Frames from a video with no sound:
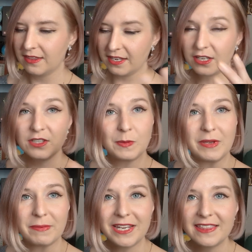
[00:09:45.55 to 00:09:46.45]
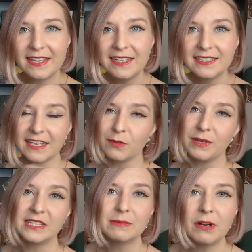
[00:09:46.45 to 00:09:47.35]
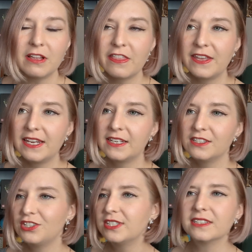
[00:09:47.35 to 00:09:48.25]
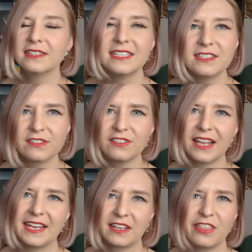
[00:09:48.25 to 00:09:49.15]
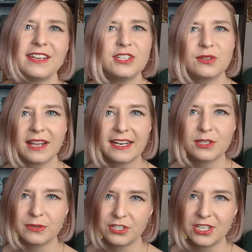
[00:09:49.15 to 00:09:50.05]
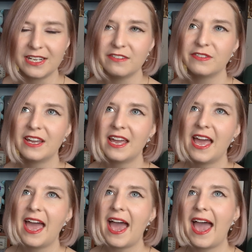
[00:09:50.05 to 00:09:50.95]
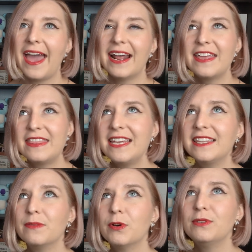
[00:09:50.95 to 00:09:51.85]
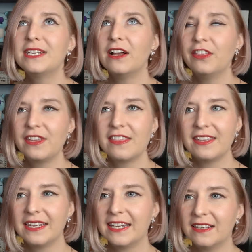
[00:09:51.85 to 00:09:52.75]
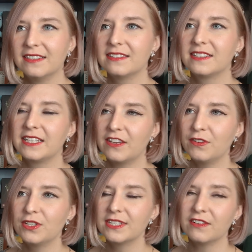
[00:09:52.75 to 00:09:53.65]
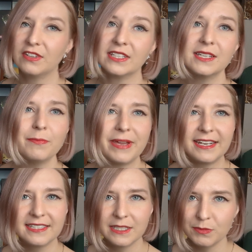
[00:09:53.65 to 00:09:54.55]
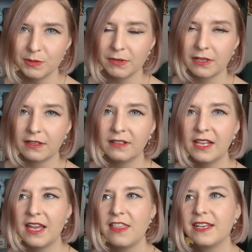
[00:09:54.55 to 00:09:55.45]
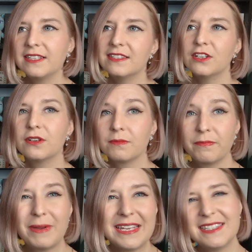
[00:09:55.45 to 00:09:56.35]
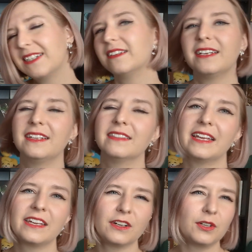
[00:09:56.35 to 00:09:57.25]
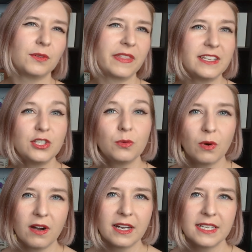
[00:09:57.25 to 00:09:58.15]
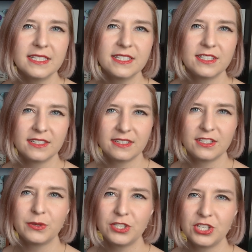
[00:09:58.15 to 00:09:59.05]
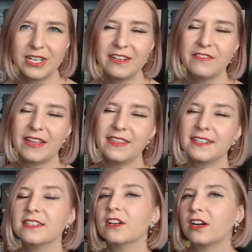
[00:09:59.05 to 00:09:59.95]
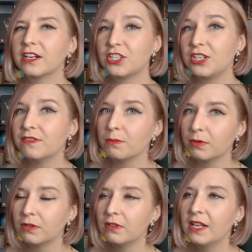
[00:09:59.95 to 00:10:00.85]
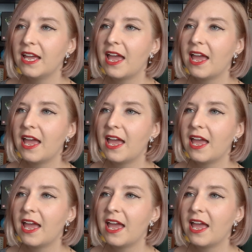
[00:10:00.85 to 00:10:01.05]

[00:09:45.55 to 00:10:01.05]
They could be big things. They can be small things. Just a list of like things you'd like to achieve. And I think the most healthy thing is to give yourself like some big and some small things that are basically like things you want to achieve and things that are achievable.